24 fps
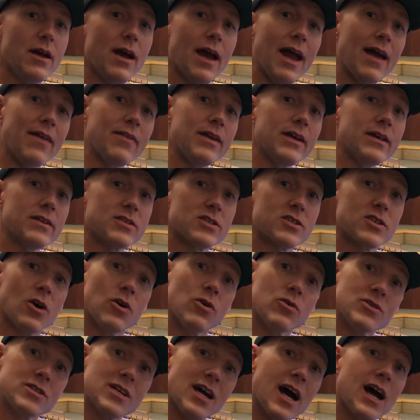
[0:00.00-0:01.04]
and then so
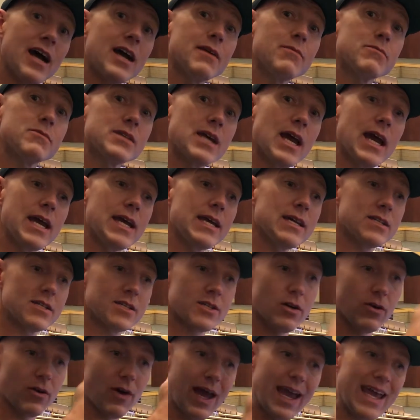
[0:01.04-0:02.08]
times 8,
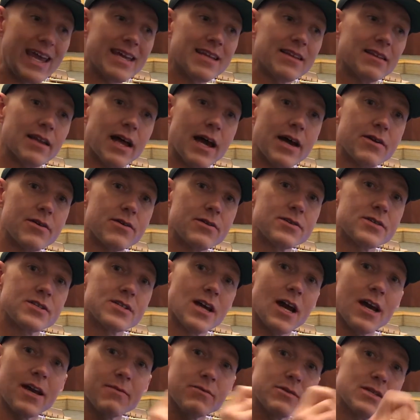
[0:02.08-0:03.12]
so 8 letters
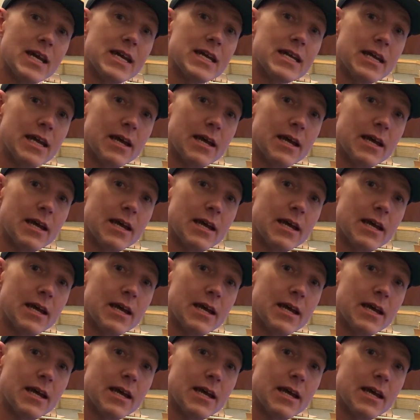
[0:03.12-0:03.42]
times 8